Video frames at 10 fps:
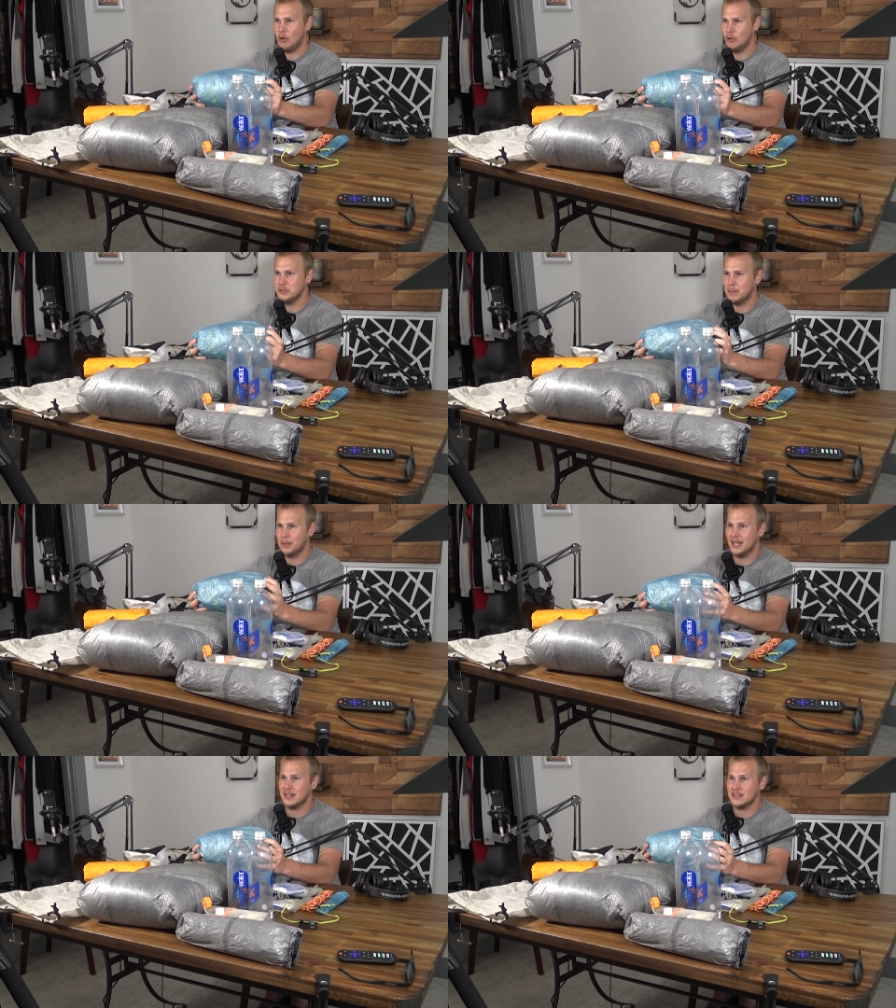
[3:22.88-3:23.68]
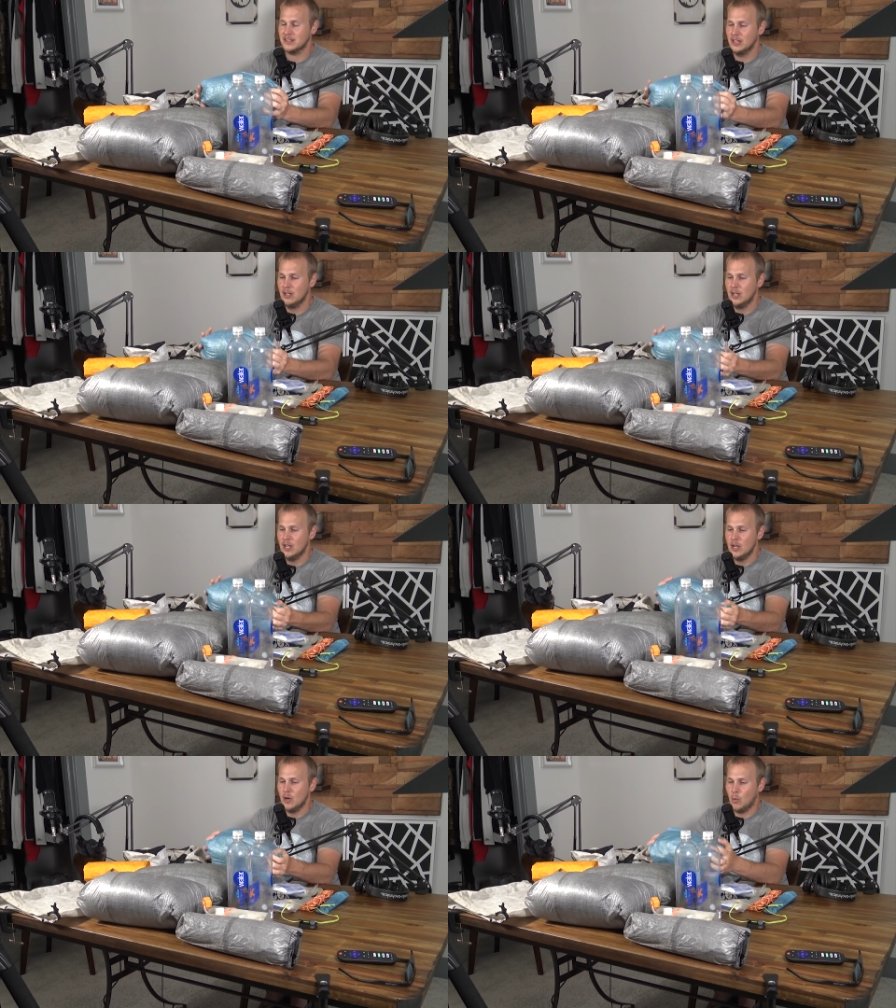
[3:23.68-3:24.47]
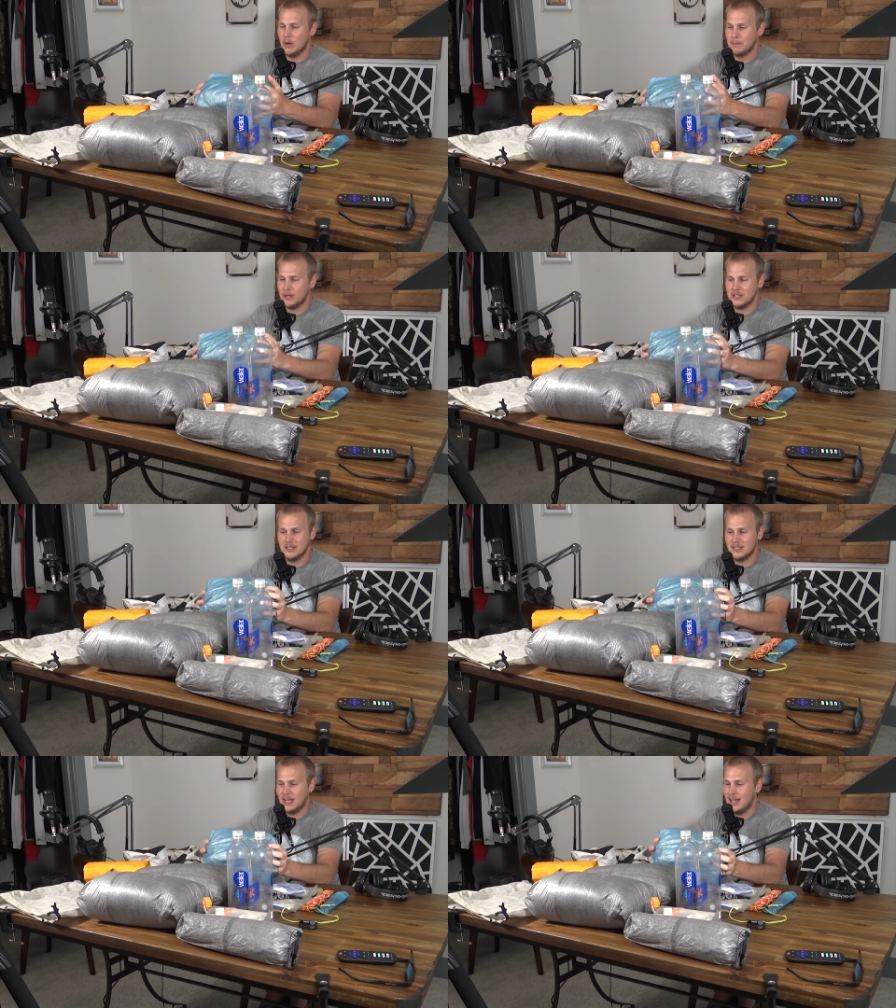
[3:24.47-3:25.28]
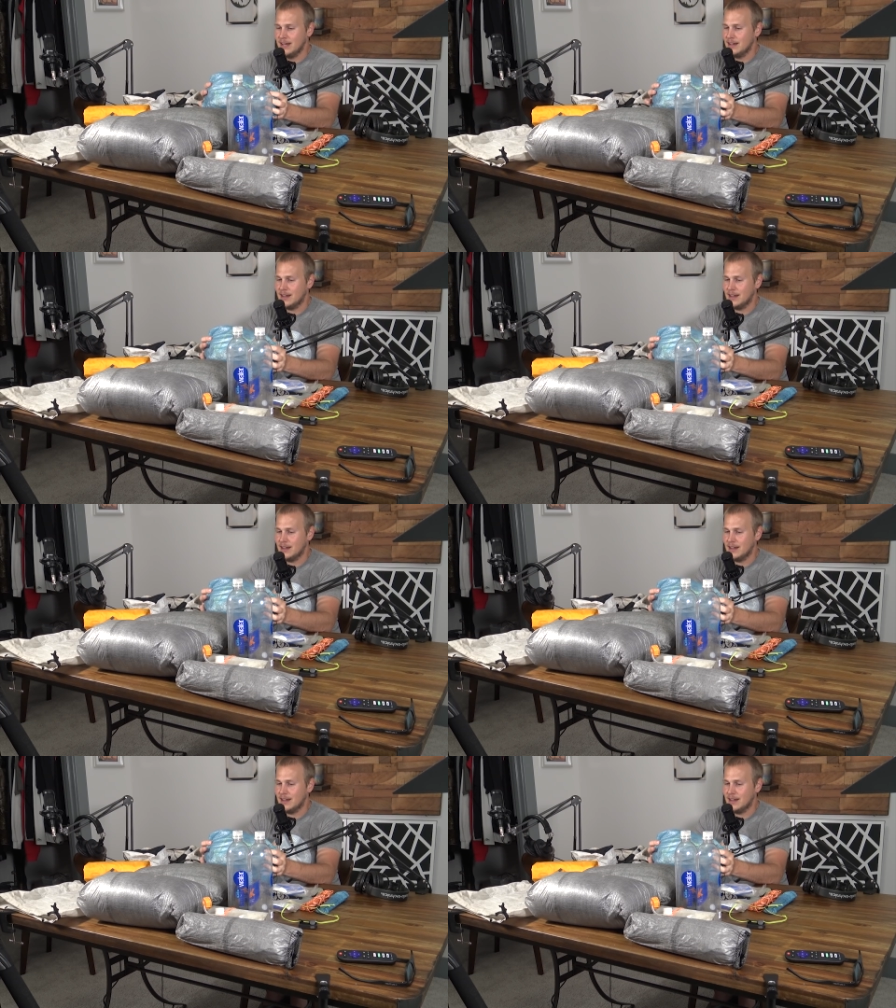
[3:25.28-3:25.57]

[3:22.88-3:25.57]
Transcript: Ultiplex 1-person tent.